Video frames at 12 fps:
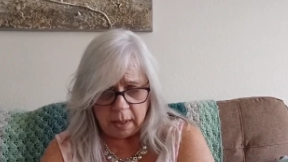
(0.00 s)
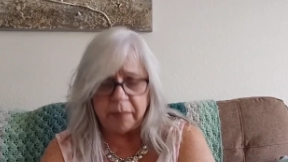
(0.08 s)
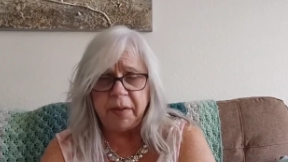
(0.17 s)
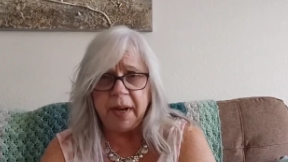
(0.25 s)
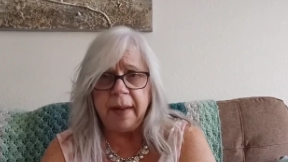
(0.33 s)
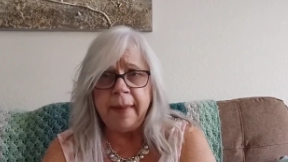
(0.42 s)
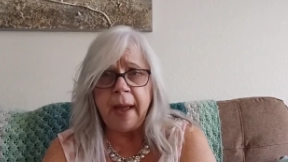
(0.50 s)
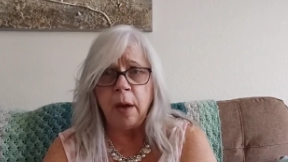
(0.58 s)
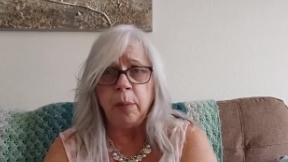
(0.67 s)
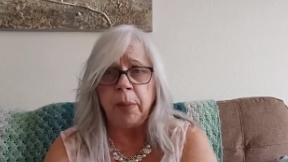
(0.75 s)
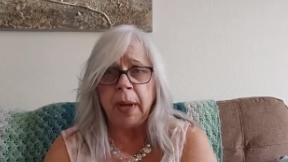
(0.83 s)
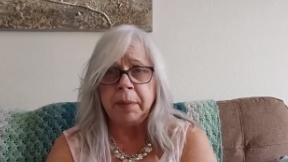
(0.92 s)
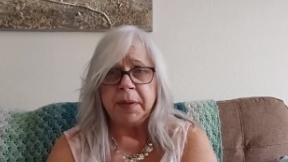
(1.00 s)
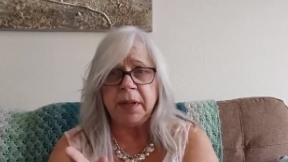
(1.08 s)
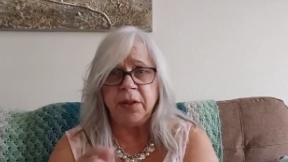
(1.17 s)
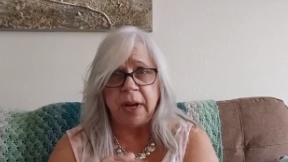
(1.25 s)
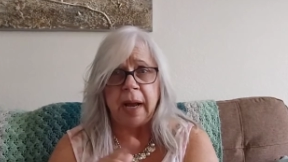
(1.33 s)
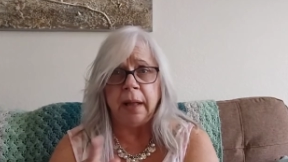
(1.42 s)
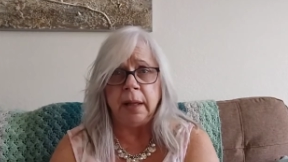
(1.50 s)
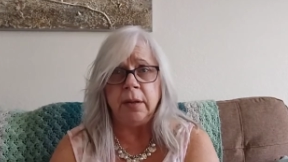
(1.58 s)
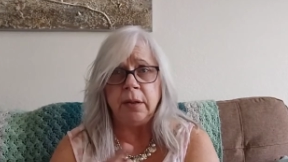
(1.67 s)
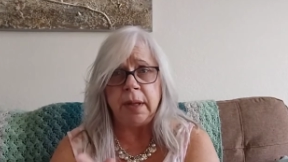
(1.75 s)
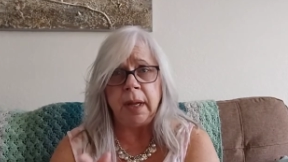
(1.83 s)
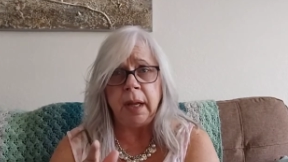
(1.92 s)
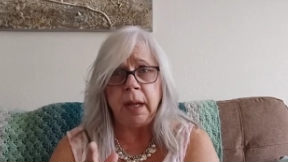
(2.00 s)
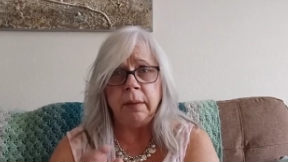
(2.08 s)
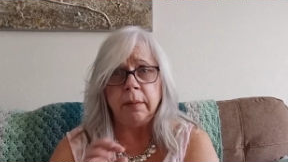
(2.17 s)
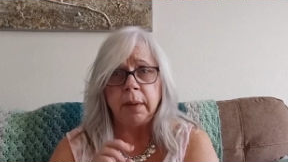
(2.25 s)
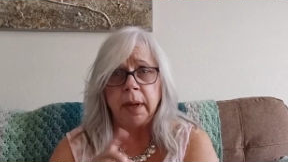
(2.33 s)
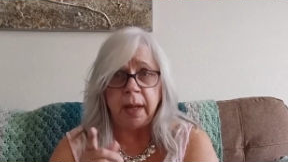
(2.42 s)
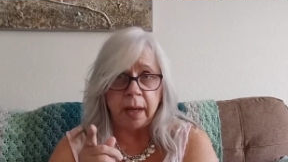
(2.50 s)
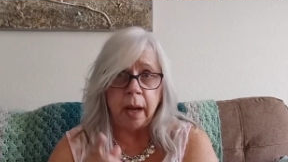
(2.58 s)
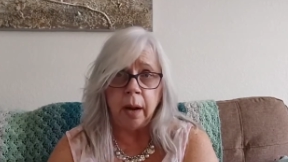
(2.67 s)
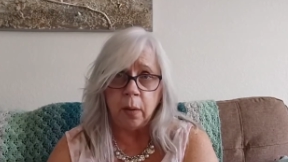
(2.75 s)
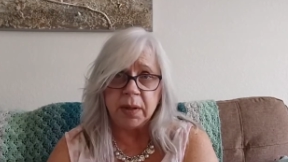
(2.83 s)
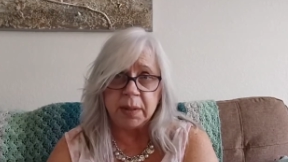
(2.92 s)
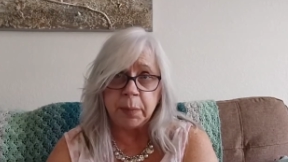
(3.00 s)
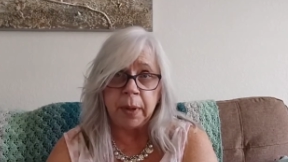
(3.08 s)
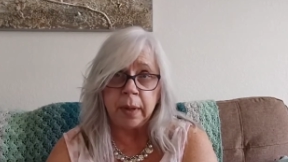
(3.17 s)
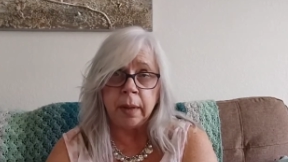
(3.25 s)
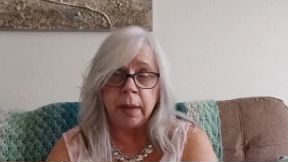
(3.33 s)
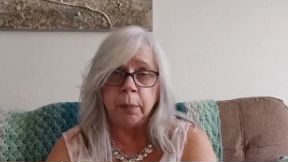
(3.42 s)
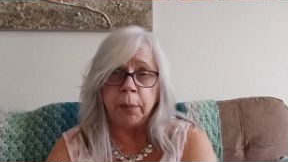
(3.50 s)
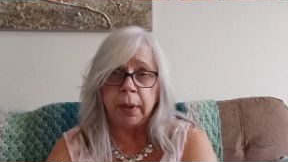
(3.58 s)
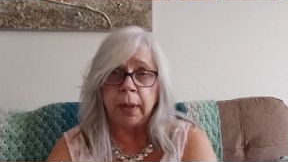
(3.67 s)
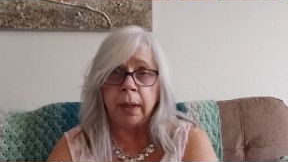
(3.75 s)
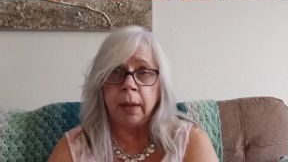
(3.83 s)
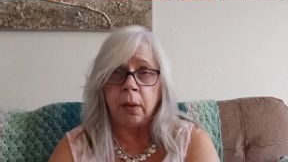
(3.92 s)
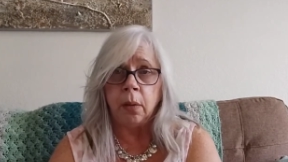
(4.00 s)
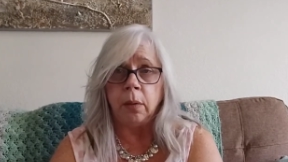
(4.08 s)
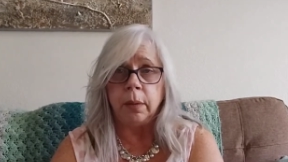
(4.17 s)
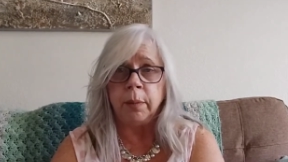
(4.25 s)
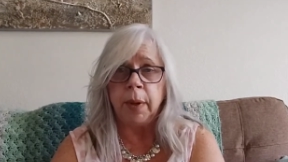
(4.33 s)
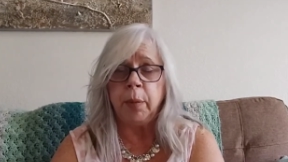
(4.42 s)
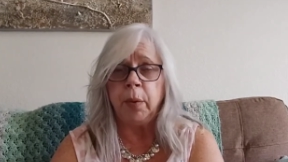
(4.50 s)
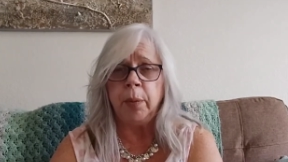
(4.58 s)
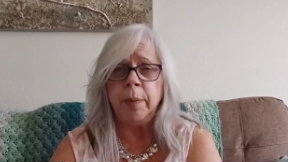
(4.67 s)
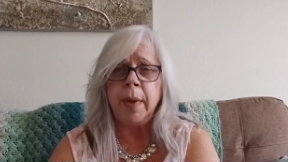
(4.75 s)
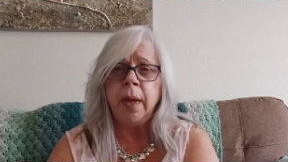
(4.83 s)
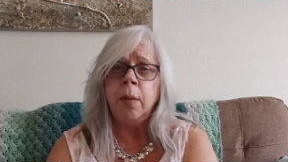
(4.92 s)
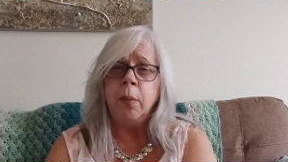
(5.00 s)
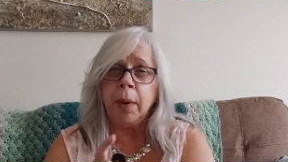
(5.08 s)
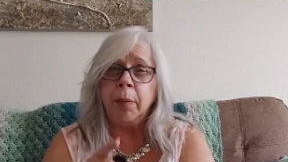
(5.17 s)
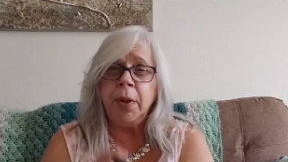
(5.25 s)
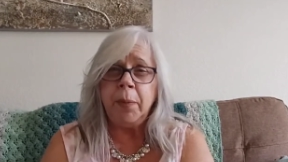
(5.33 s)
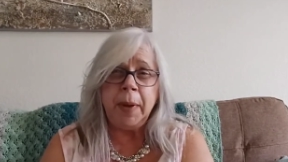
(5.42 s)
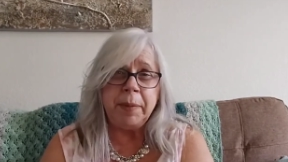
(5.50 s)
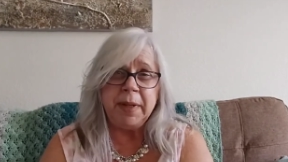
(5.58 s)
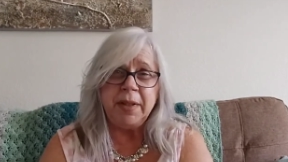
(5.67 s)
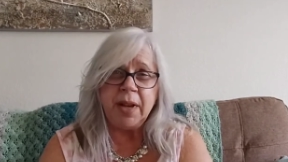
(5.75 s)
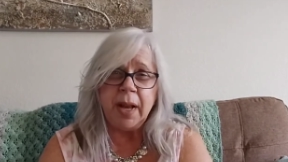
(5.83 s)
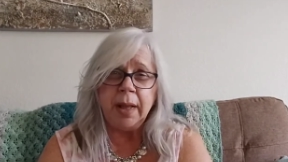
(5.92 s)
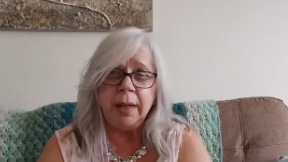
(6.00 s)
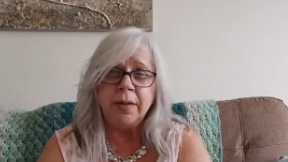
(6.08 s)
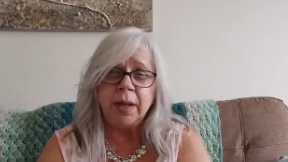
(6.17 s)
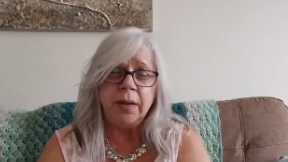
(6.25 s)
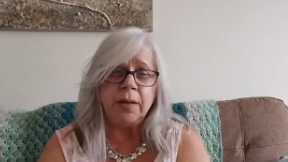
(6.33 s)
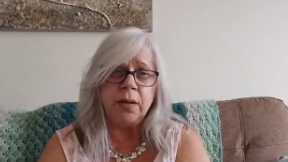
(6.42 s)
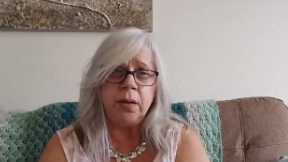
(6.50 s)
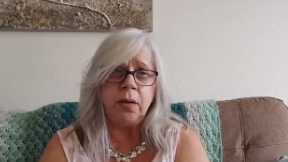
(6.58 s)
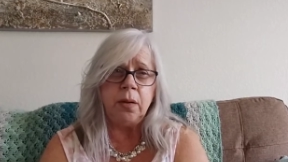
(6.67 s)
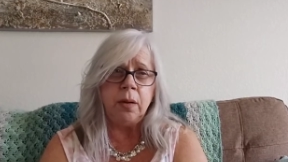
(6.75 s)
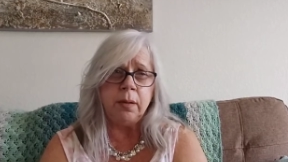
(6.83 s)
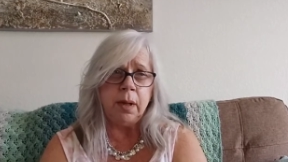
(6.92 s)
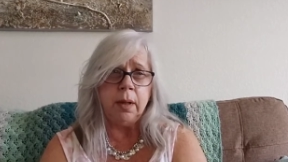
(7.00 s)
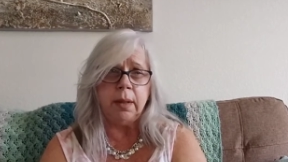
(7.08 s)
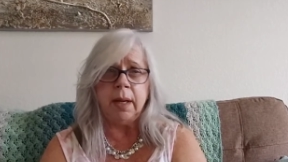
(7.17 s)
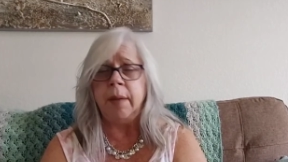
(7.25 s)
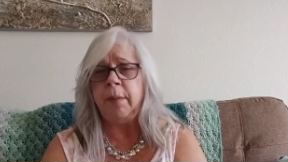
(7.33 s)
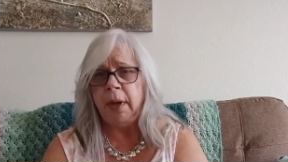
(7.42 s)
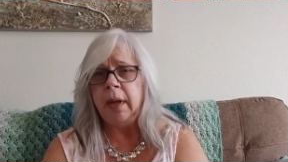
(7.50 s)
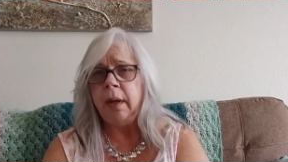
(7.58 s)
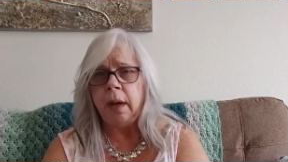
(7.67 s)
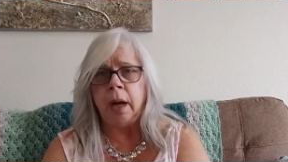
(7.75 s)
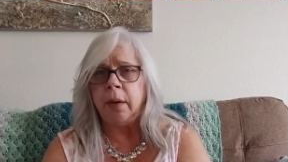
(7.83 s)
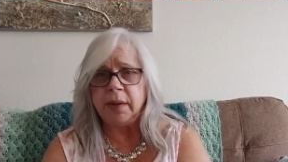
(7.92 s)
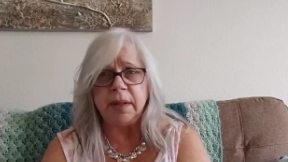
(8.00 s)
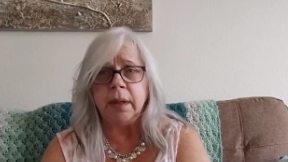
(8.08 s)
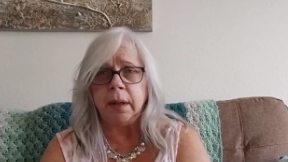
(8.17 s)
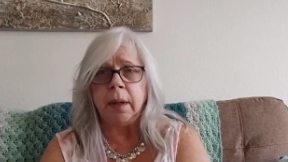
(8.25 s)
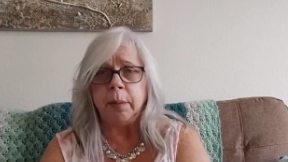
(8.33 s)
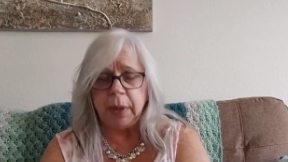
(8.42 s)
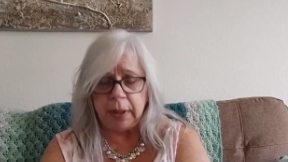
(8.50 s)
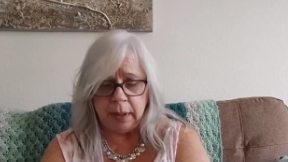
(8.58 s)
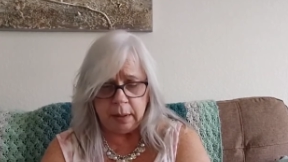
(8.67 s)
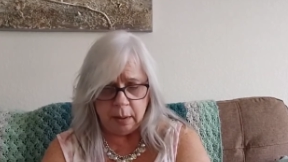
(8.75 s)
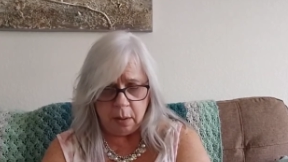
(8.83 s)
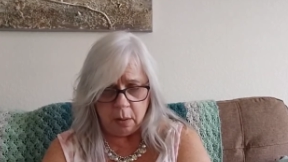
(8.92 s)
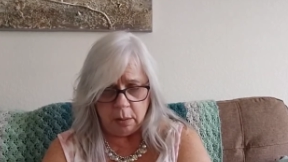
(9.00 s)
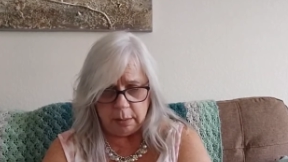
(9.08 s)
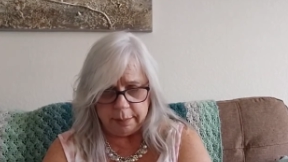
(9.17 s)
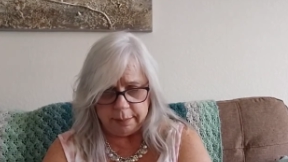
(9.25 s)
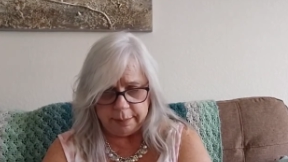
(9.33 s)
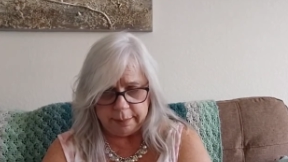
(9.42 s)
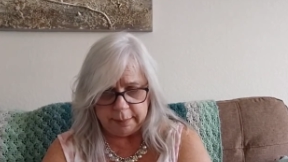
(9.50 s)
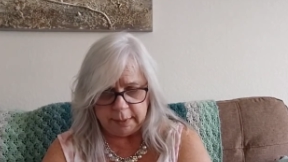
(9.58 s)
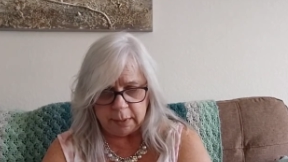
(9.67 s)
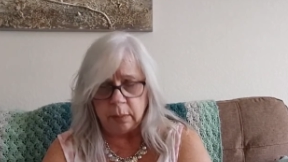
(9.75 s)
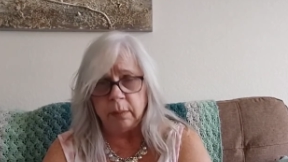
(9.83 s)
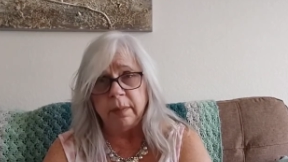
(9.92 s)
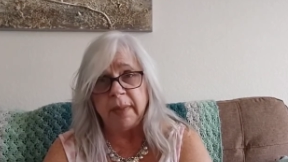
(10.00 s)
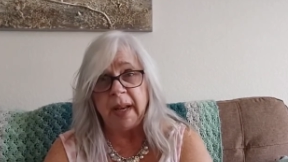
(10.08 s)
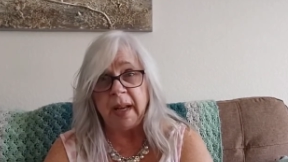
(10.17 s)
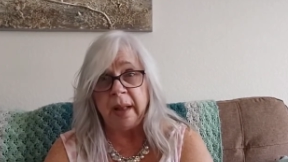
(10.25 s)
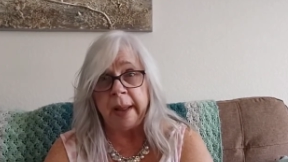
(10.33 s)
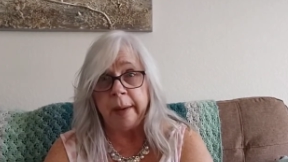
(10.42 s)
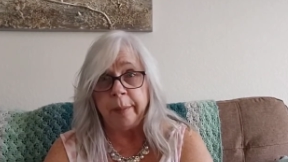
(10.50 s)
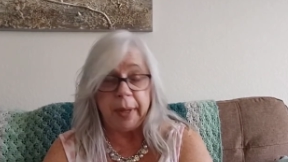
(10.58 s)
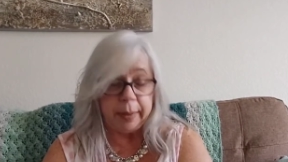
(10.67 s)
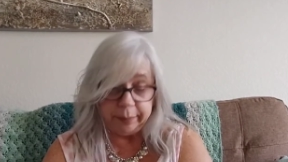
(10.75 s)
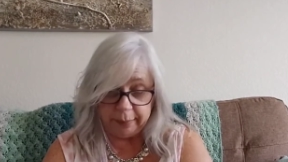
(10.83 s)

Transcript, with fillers: I've done that Pepsi challenge thing, and I always ended up picking Coke. Remember, remember the Pepsi challenge? They used to do those all the time. I always ended up picking the Coke, so they didn't like me.